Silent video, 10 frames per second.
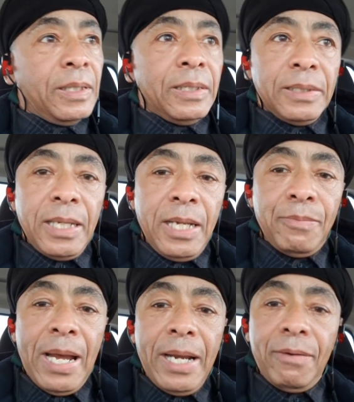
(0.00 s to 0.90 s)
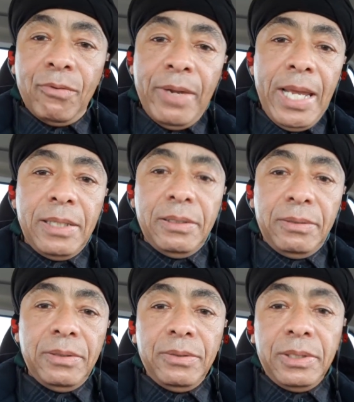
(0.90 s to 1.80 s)
anybody ever read
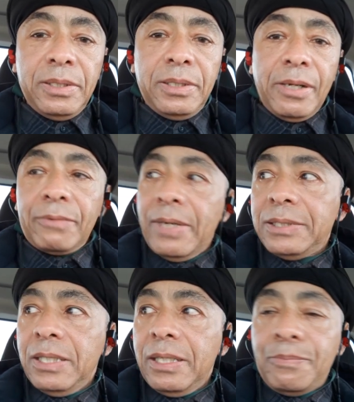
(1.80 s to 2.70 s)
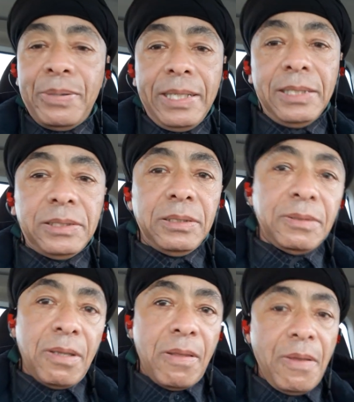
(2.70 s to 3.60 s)
the Declaration of Independence?
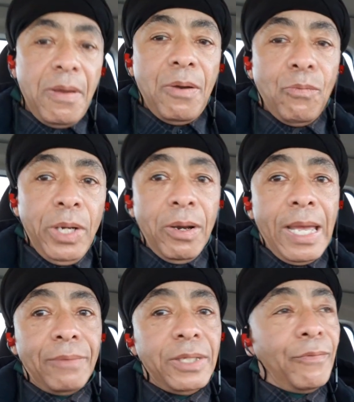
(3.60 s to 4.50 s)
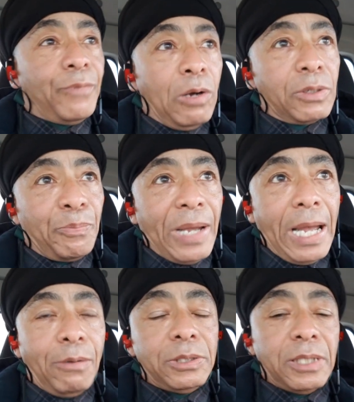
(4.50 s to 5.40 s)
We're going to have to invoke the
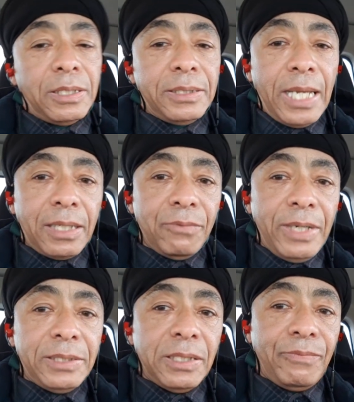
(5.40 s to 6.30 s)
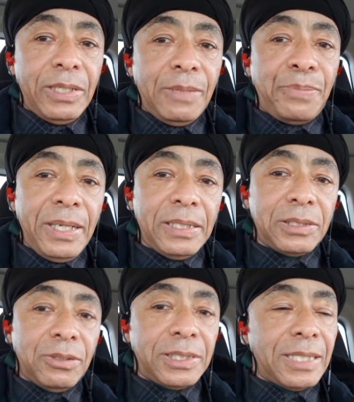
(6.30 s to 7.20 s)
powers of the Declaration of Independence,
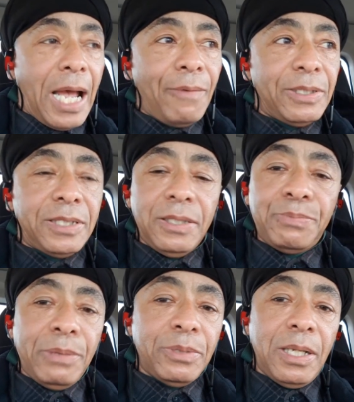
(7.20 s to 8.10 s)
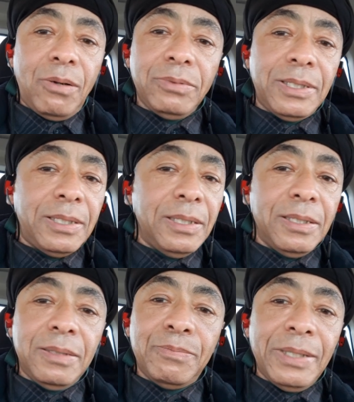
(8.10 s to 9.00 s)
because it's obvious these people don't
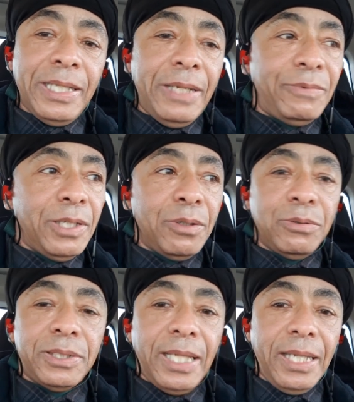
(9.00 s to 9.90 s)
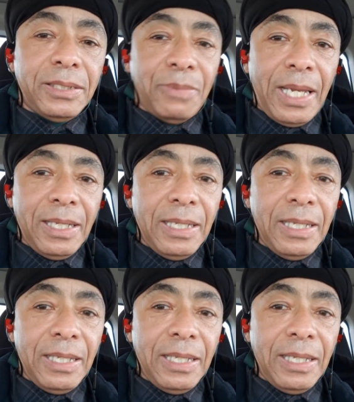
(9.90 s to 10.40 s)
believe doo-doo stinks, man.